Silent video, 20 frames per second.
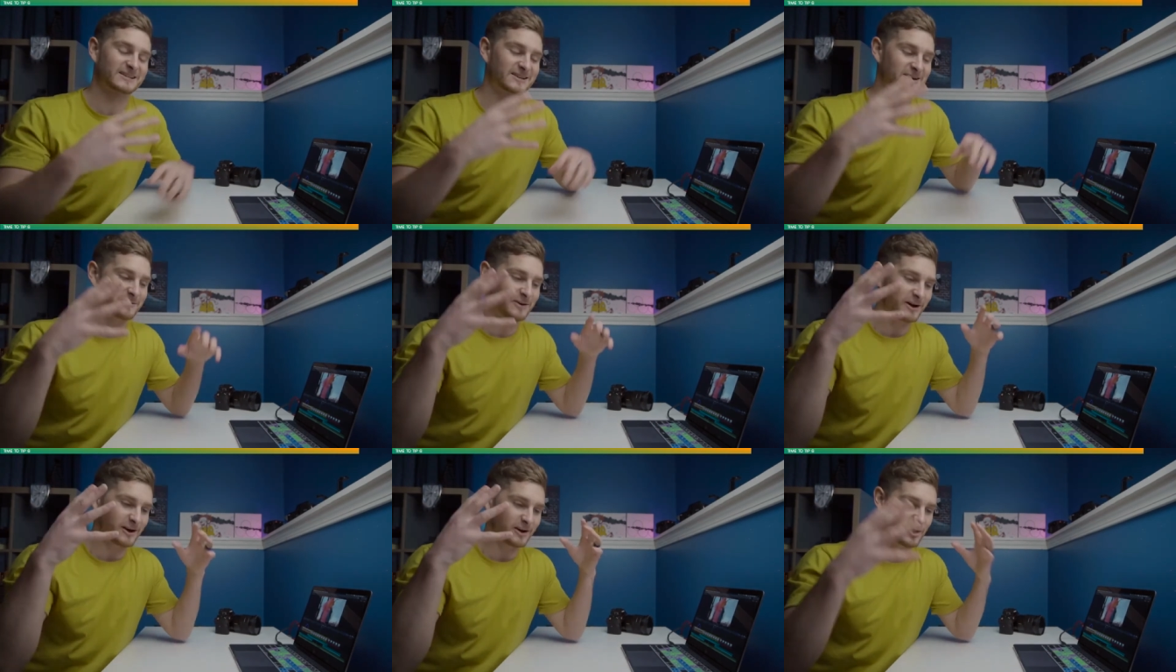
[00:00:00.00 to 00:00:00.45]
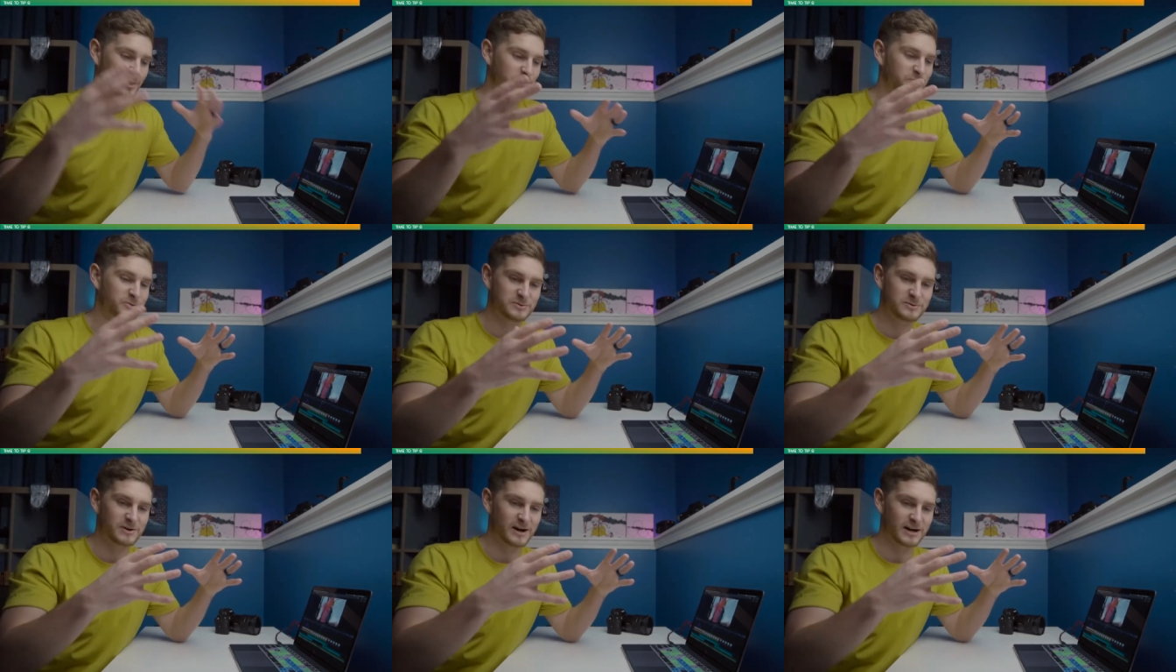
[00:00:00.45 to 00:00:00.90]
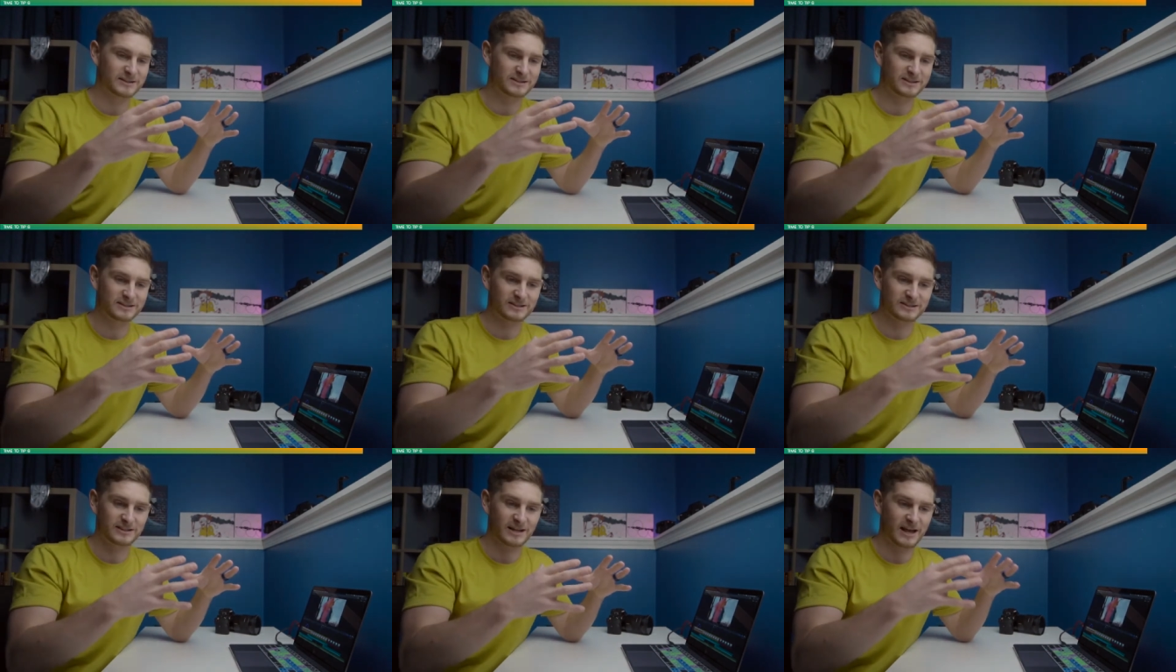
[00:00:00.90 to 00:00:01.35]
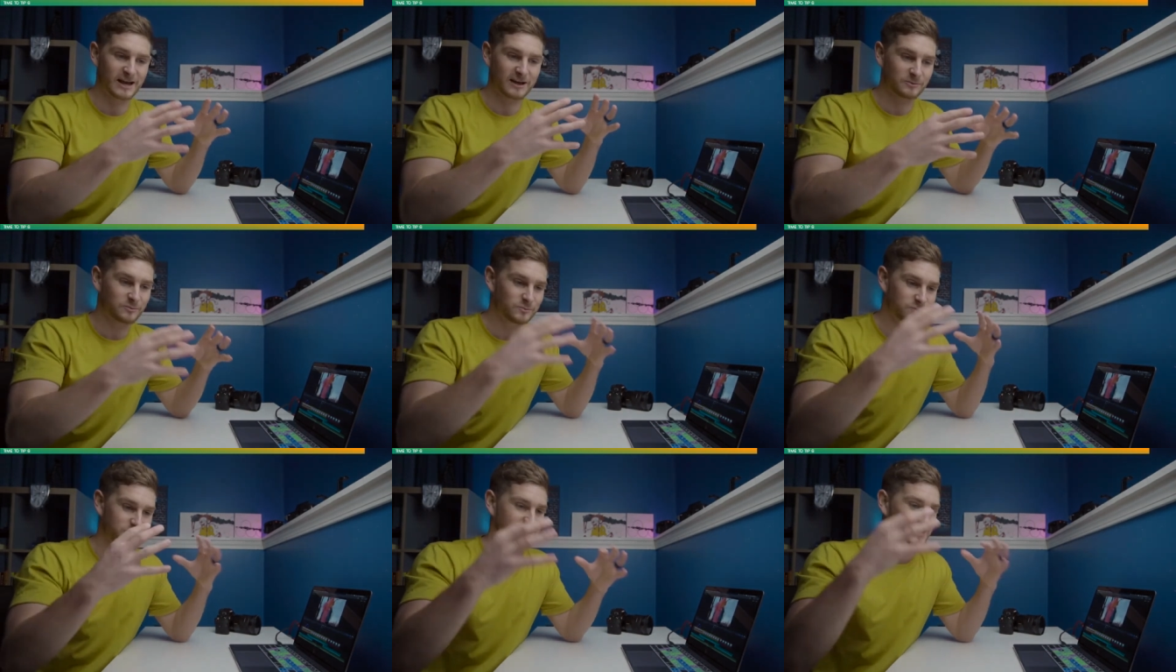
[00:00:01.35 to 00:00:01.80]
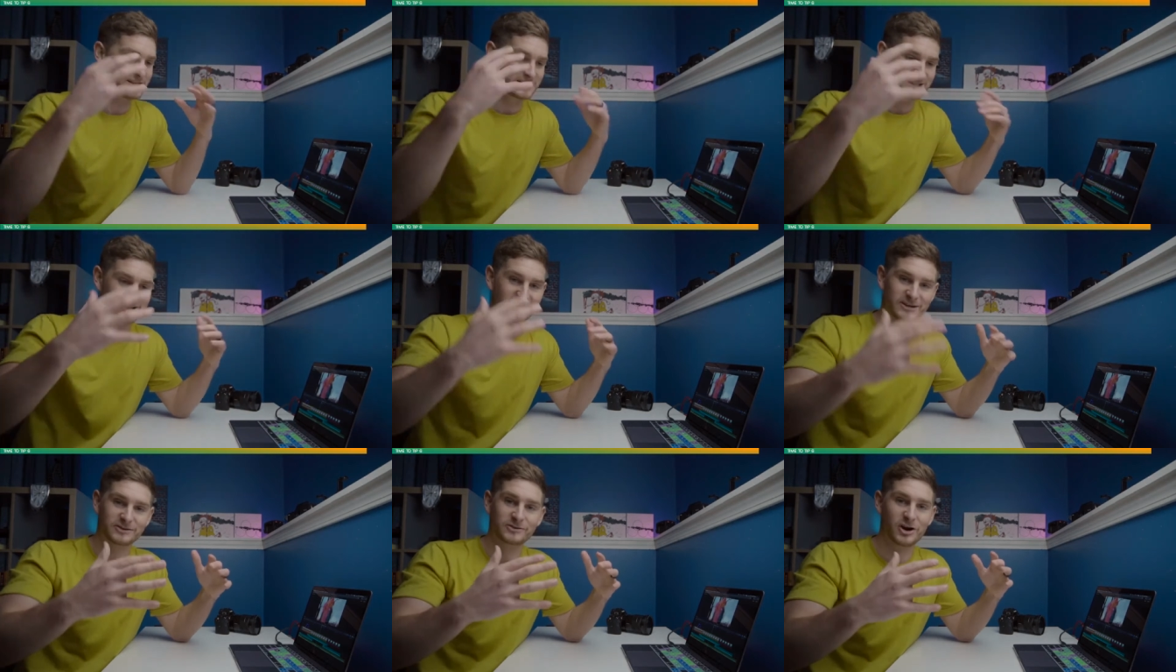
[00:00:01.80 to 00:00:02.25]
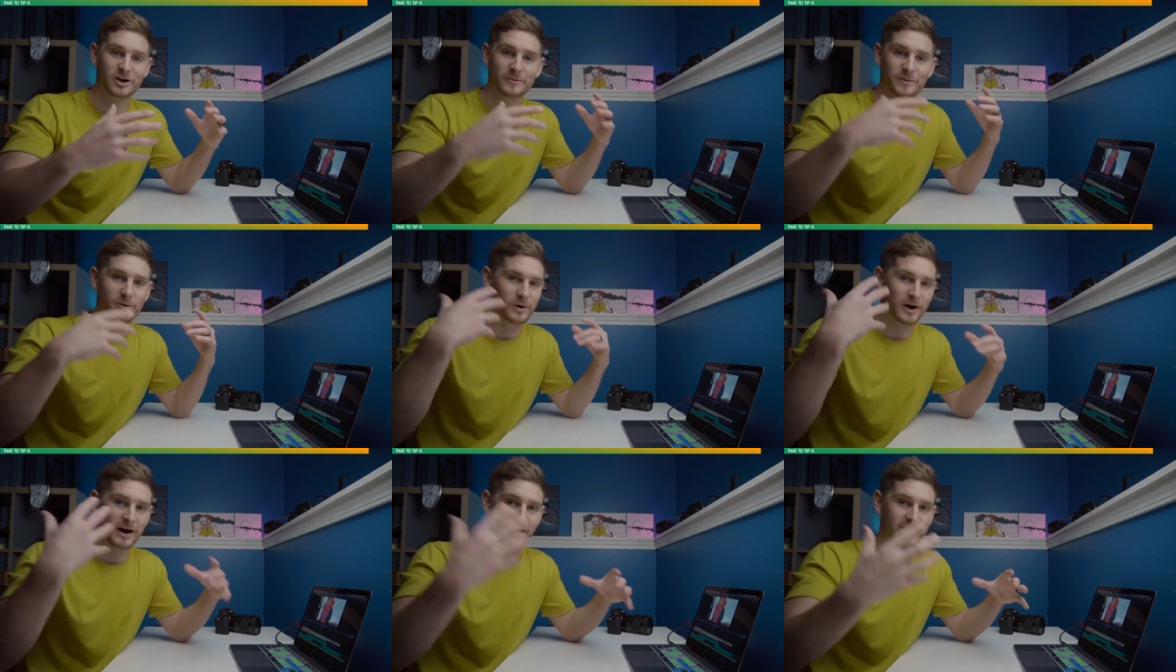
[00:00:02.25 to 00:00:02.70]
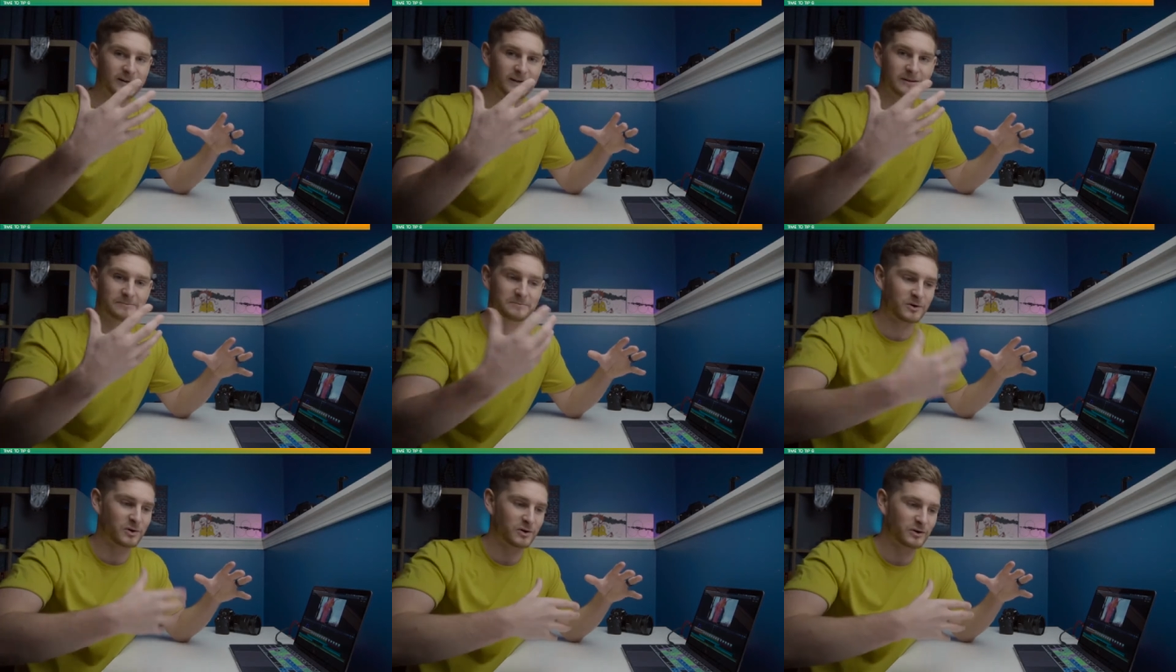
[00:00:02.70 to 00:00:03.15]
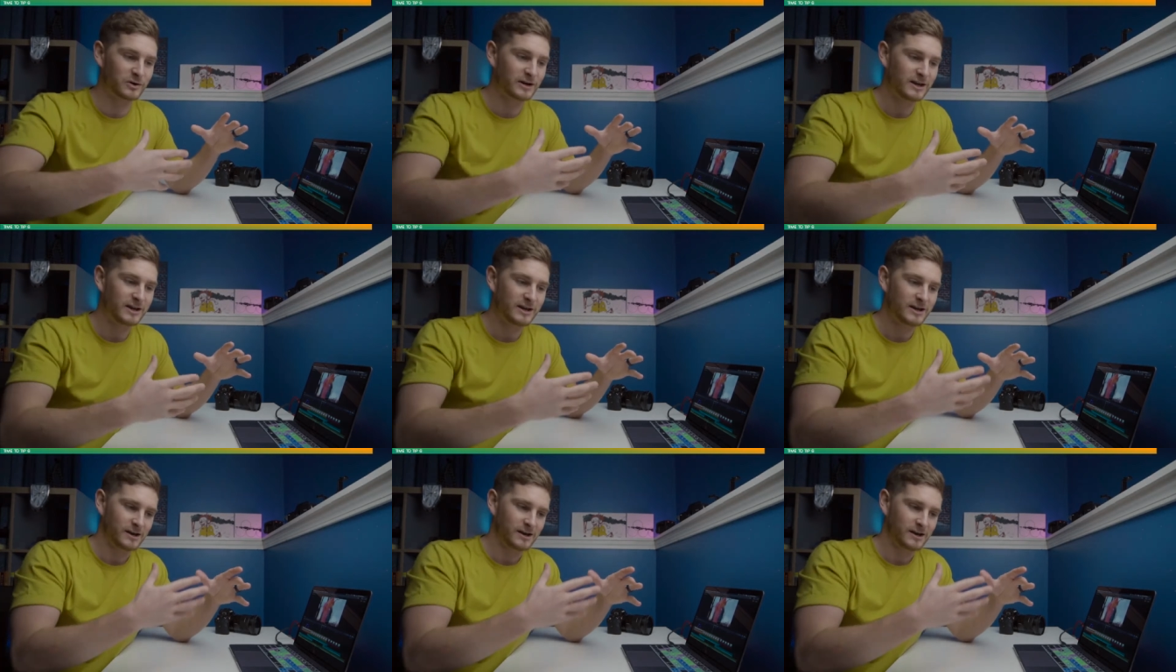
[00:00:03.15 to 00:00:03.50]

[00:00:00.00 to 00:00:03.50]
so I hope you guys are just like, this is incredible, I need more.